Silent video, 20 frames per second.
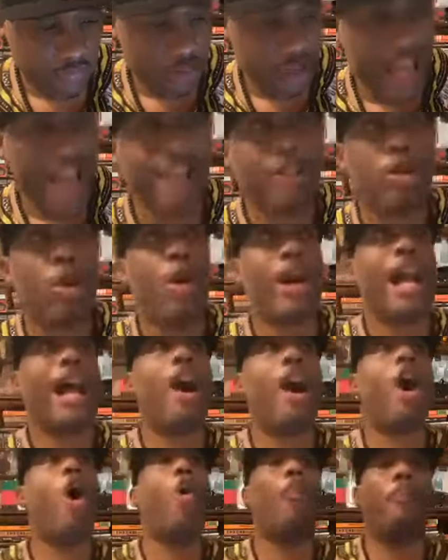And during that
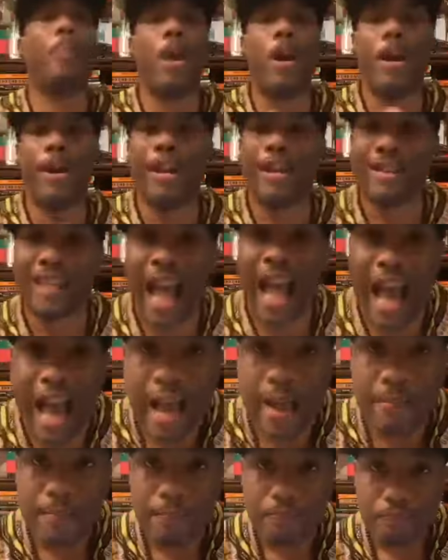whole period in
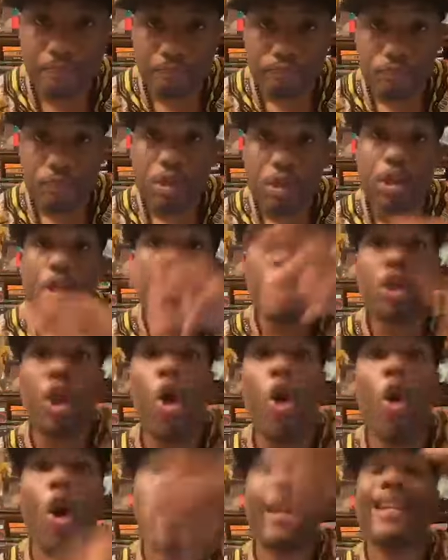time,
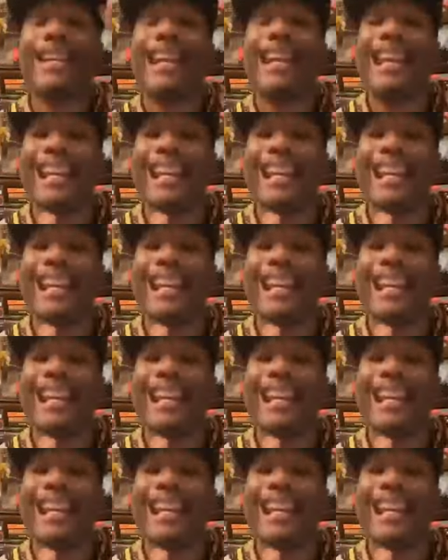during